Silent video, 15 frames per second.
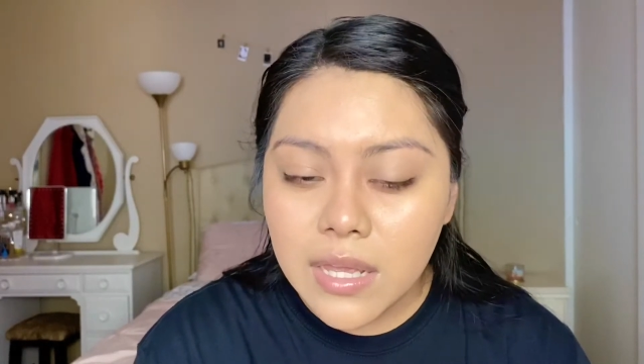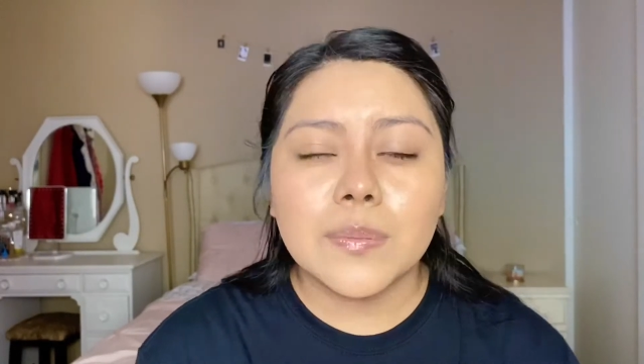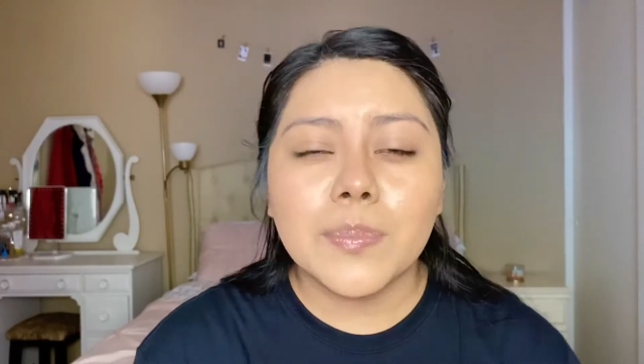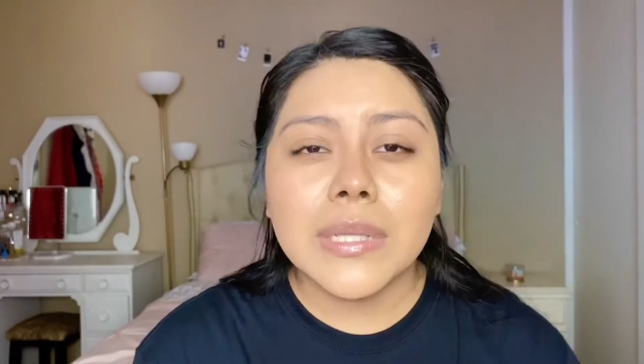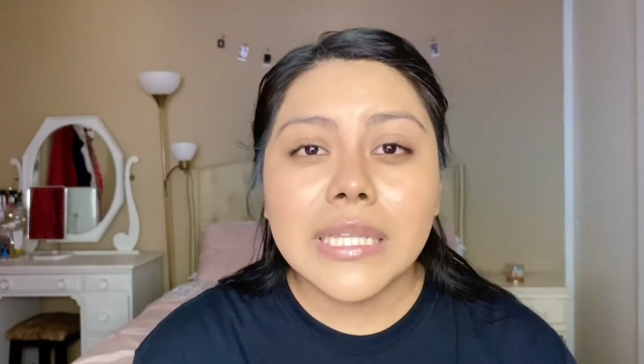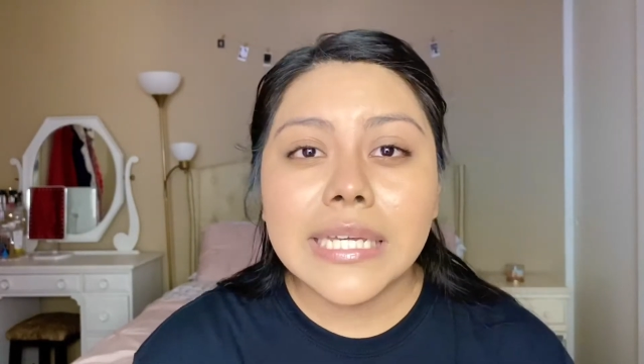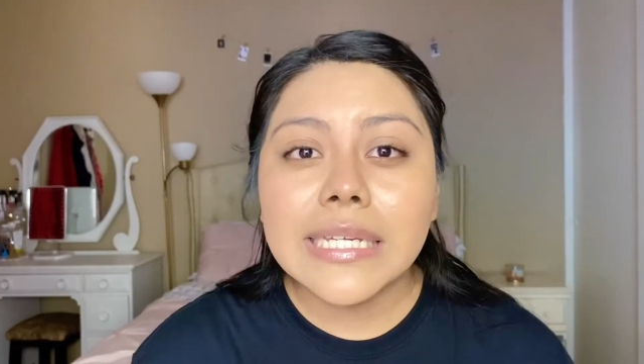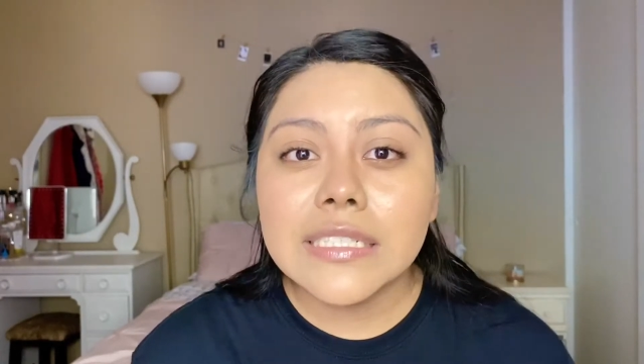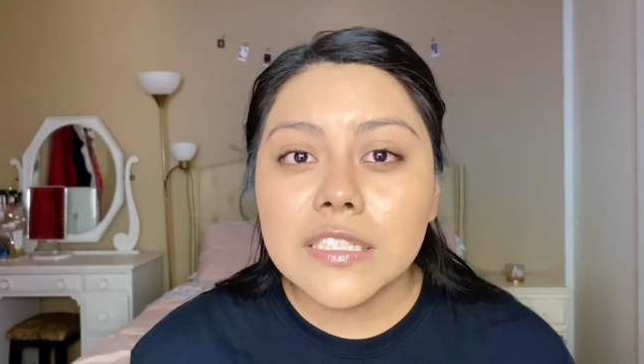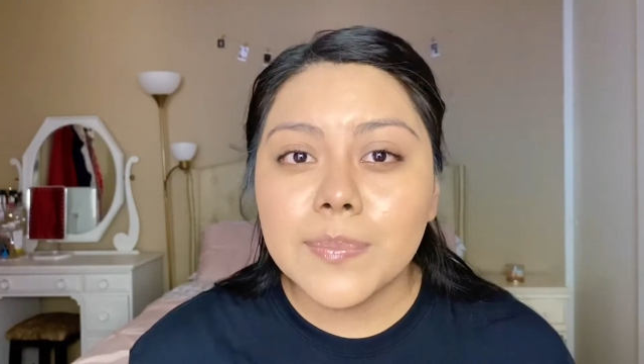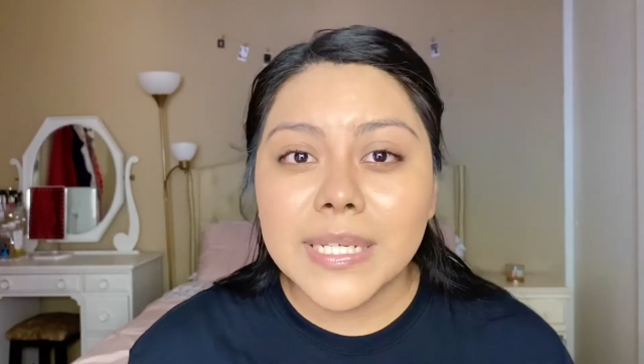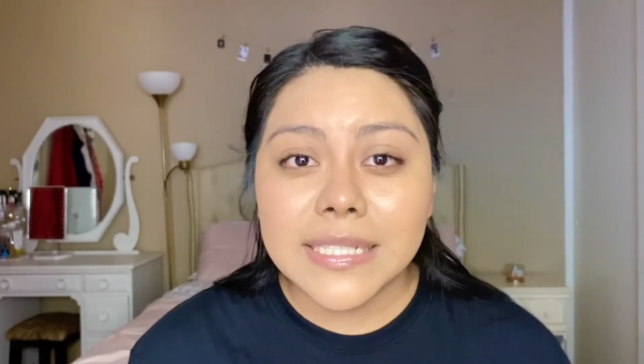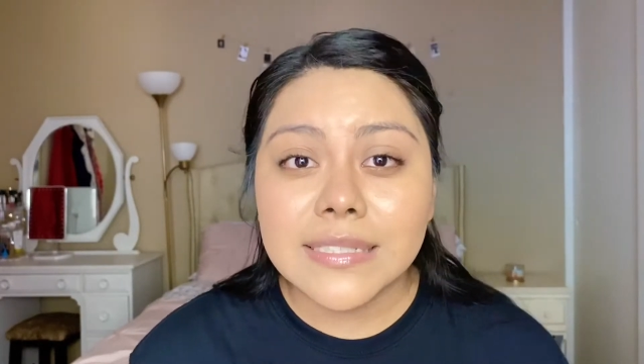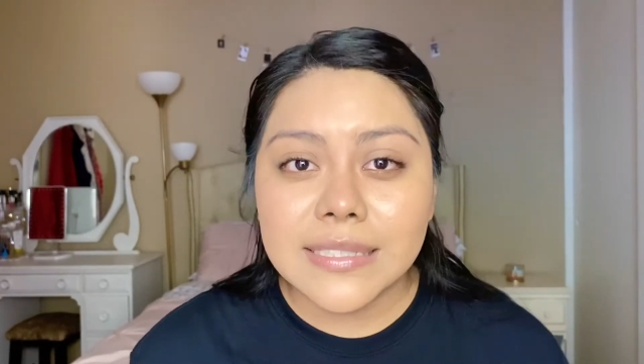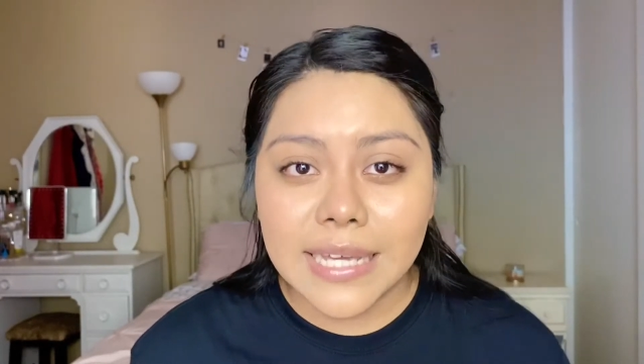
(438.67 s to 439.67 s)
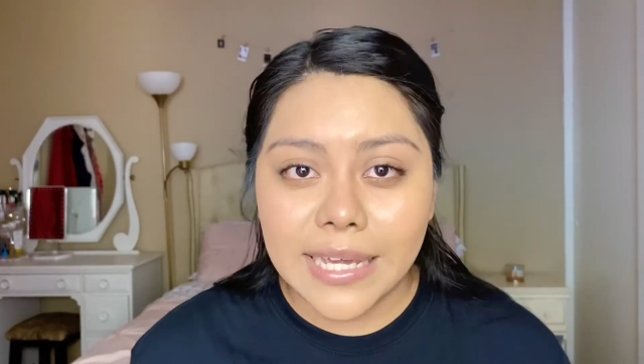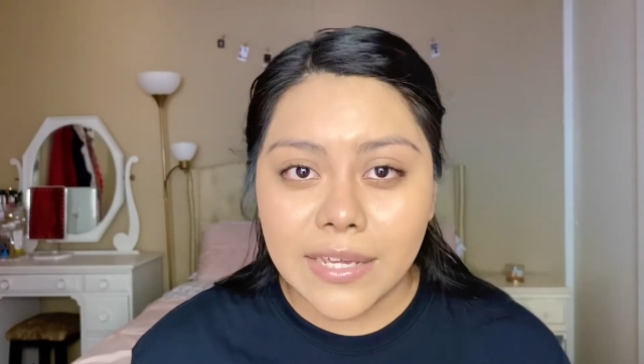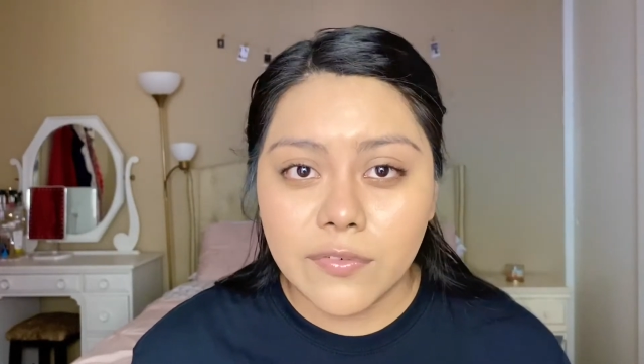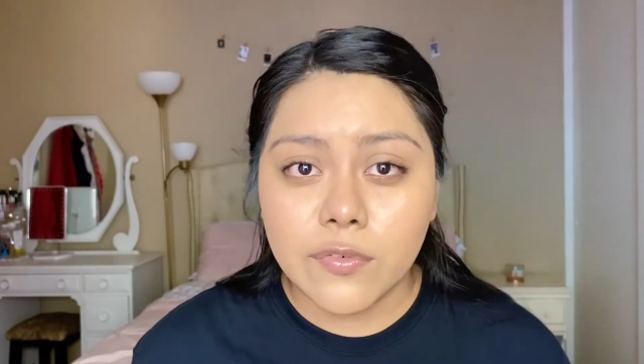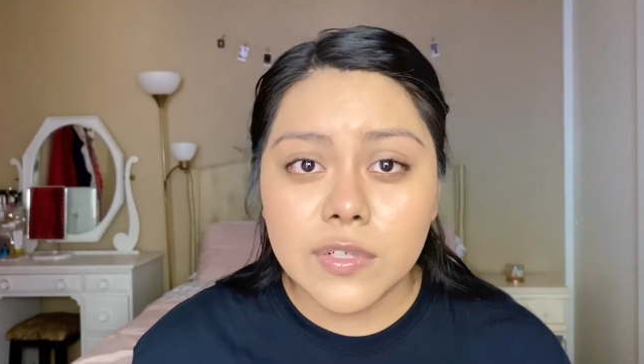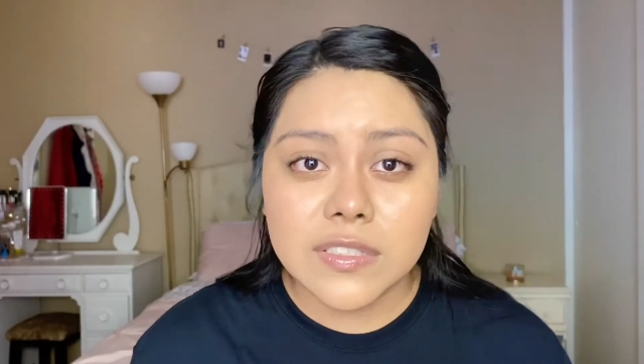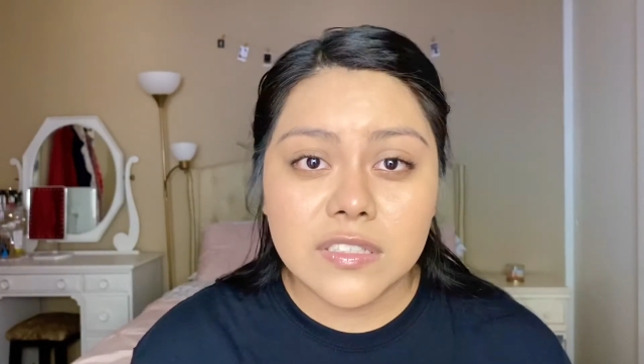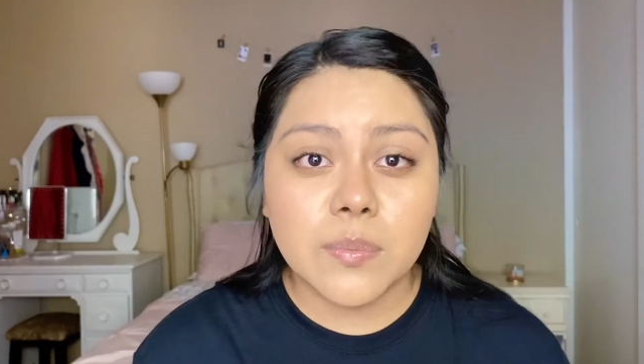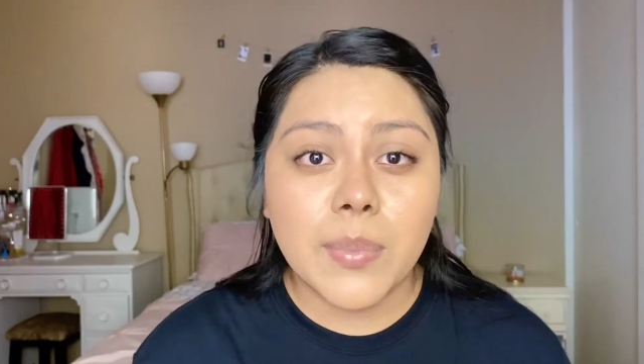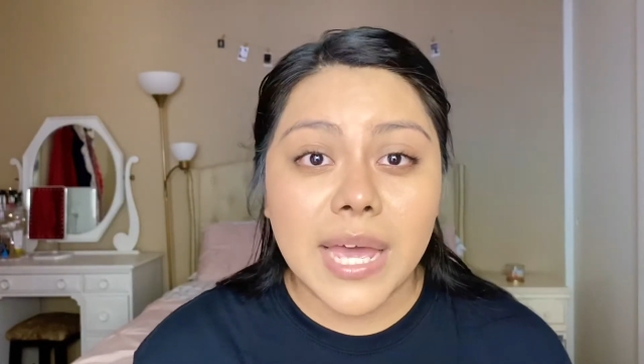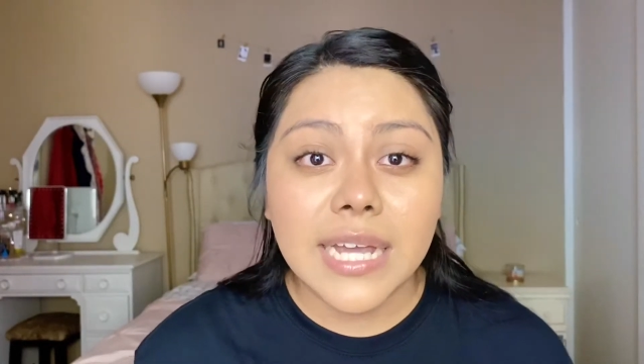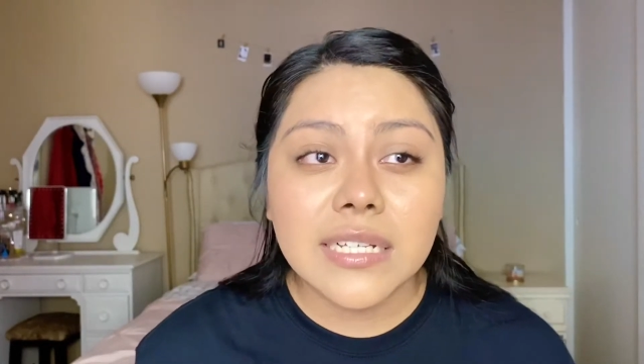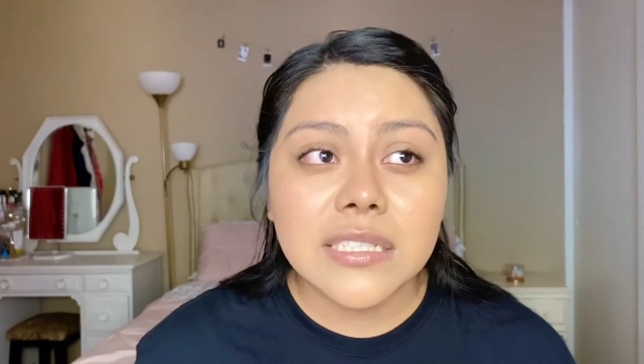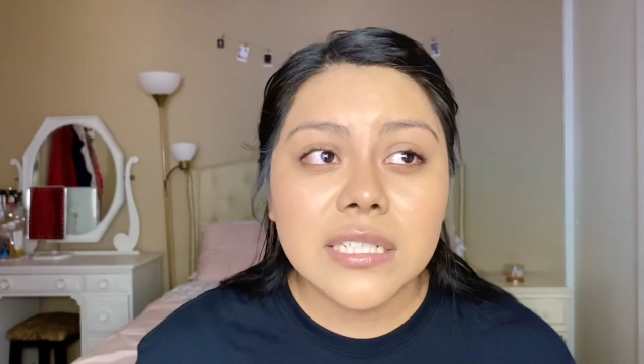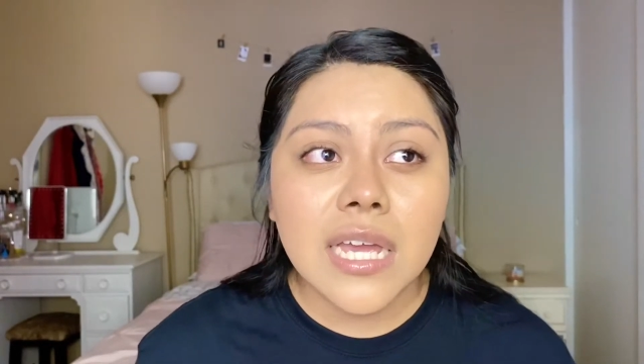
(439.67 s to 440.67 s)
Please be safe,
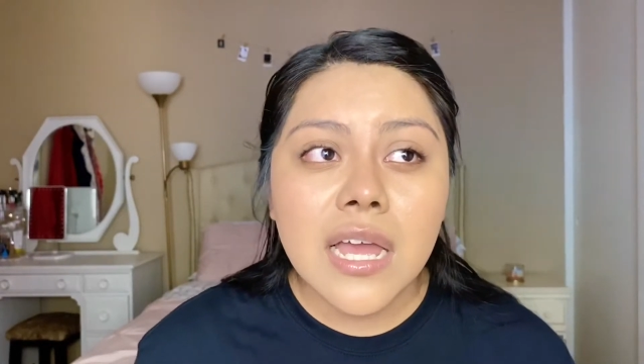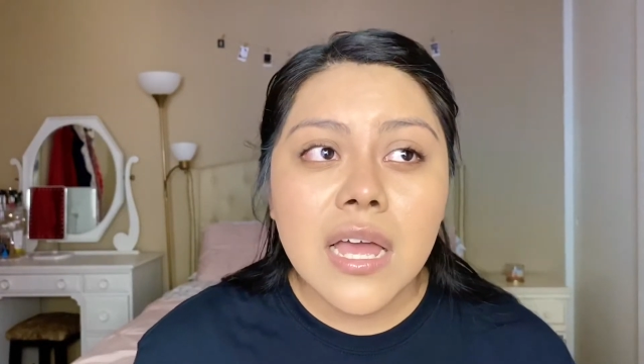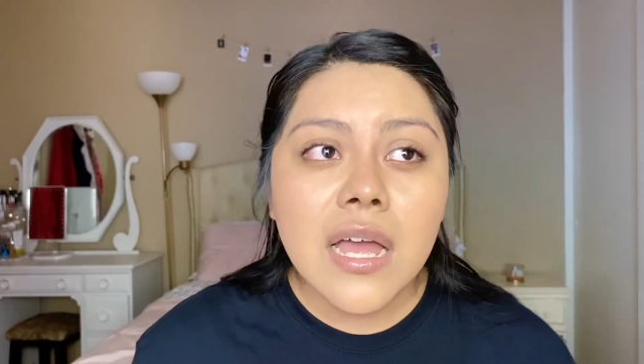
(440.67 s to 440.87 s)
respect